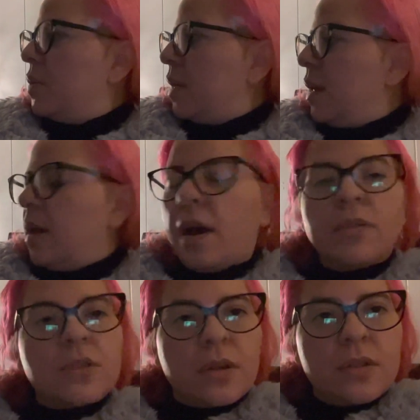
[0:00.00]
Okay,
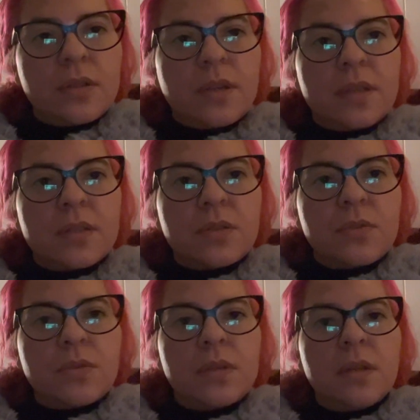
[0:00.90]
I'll talk to you guys
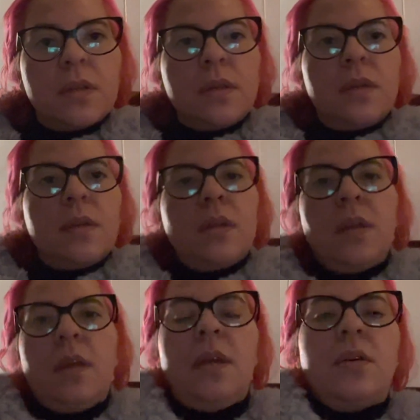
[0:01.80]
soon
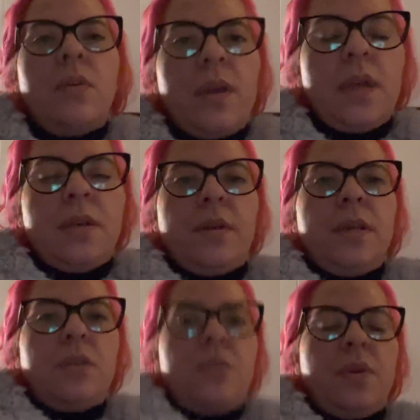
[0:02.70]
and go get your
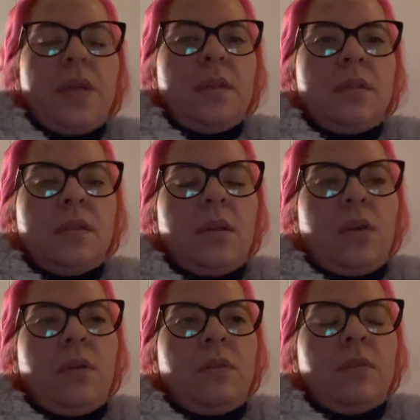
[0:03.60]
endo and,
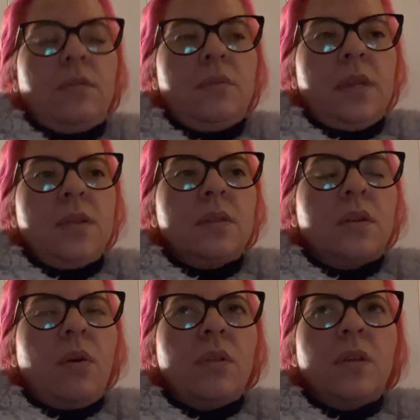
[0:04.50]
in
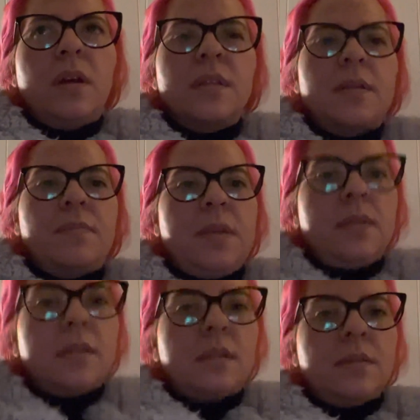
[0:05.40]

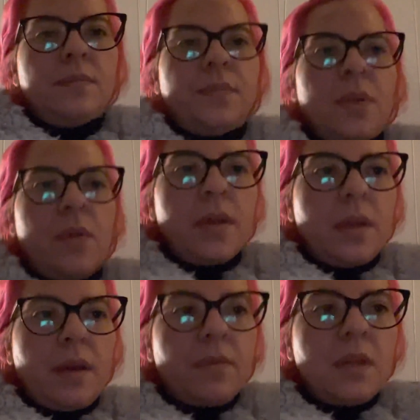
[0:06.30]
colonoscopies. All
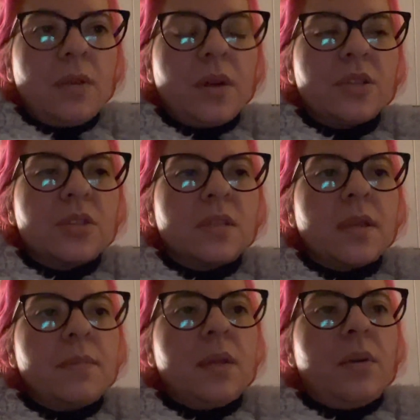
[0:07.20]
right, have any questions,
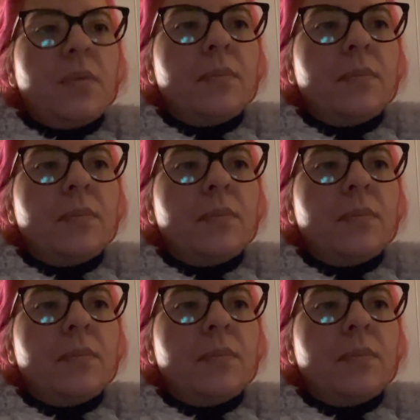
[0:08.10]
let me know.